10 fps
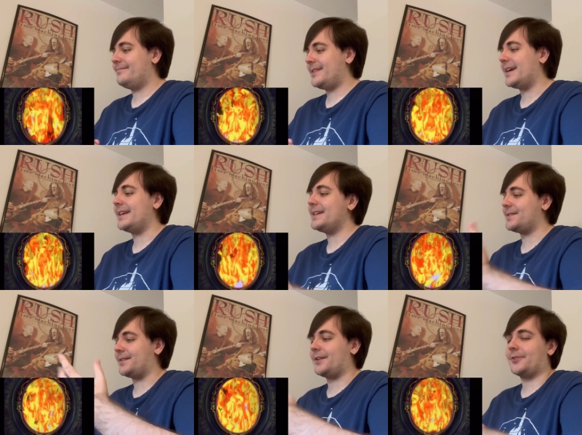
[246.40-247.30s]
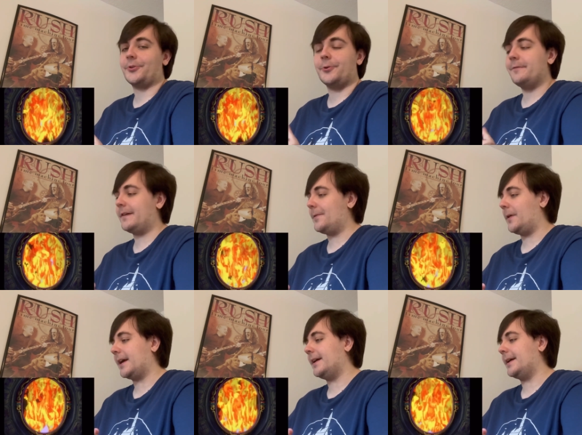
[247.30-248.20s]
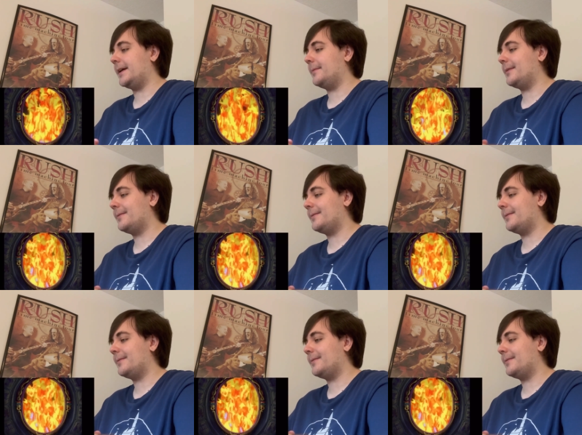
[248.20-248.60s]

Yeah, he is a Doctor Who fan like I am.